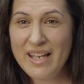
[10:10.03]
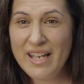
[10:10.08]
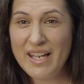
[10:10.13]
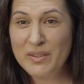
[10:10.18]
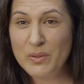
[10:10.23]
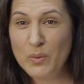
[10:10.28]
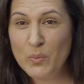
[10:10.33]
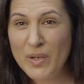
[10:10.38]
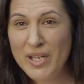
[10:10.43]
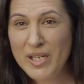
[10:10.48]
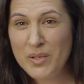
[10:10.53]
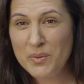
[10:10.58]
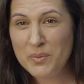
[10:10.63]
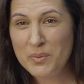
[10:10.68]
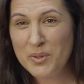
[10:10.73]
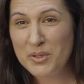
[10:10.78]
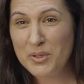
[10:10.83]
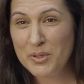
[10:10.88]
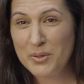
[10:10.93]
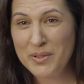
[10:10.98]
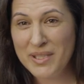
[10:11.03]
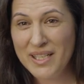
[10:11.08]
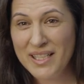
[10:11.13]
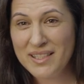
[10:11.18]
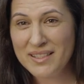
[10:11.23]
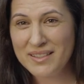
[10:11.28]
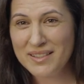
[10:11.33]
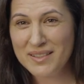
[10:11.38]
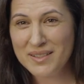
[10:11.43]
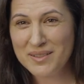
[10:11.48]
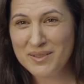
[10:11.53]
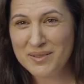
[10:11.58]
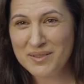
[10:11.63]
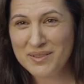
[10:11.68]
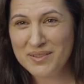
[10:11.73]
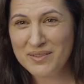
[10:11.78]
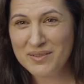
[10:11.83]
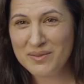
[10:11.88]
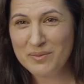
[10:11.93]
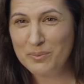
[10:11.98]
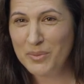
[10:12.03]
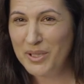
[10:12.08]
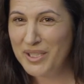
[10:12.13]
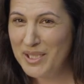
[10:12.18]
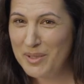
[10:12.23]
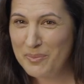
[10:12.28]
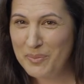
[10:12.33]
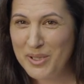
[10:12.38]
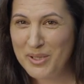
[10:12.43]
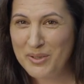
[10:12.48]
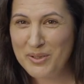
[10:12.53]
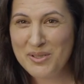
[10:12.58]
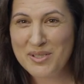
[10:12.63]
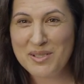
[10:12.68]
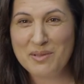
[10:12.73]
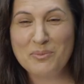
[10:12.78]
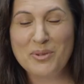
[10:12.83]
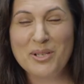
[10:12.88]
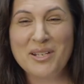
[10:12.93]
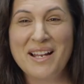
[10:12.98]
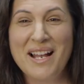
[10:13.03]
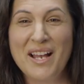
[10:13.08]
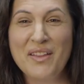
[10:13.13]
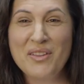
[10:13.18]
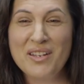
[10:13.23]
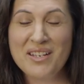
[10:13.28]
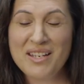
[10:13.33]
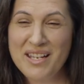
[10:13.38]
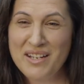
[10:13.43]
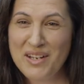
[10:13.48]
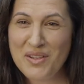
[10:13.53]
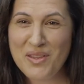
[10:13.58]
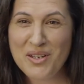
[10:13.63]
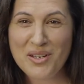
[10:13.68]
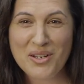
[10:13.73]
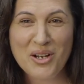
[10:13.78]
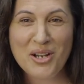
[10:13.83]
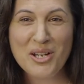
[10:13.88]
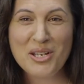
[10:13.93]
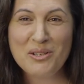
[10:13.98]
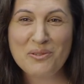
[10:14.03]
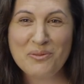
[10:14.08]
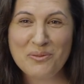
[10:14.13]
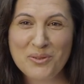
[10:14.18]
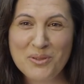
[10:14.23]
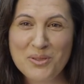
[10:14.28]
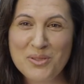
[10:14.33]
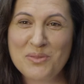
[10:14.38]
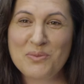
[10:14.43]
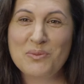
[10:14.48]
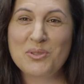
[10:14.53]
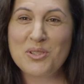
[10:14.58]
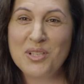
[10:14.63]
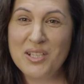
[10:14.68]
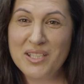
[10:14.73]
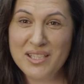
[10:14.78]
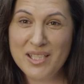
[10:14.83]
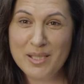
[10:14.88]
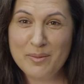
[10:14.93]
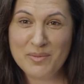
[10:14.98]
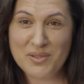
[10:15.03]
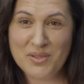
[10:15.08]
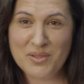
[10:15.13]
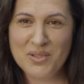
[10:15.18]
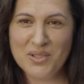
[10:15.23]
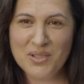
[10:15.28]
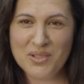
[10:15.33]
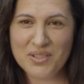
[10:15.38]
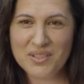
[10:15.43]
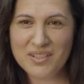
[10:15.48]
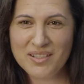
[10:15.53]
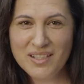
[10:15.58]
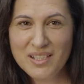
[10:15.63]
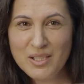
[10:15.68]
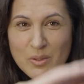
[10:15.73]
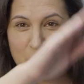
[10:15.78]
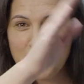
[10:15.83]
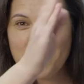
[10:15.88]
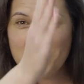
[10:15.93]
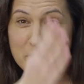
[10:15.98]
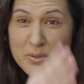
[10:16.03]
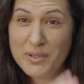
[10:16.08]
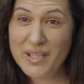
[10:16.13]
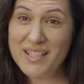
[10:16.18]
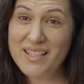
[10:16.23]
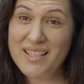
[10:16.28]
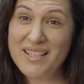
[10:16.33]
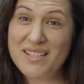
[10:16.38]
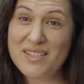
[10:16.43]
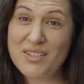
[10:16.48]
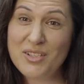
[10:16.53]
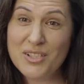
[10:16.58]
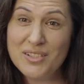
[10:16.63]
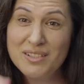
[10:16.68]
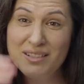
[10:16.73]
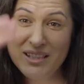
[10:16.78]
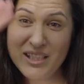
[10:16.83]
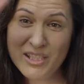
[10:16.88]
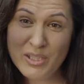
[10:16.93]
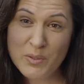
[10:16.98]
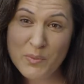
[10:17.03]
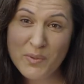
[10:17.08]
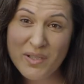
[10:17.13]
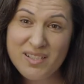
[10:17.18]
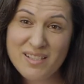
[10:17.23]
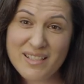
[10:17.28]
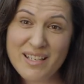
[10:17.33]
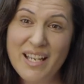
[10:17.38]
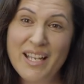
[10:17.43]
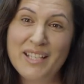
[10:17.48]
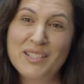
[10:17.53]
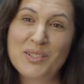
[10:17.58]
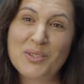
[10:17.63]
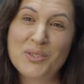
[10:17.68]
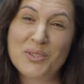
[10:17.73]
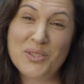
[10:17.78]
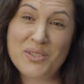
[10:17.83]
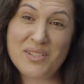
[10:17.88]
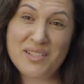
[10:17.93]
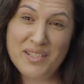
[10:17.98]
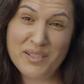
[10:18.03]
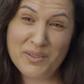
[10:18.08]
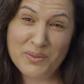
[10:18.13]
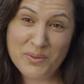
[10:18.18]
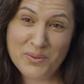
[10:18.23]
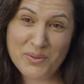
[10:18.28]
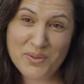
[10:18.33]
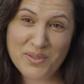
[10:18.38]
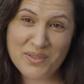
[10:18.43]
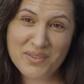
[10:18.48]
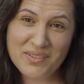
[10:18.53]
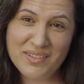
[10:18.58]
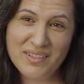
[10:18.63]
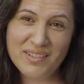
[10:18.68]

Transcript: And the way we were created by our parents and by other, another higher force, which I name as God, we were created as continuous analog signals.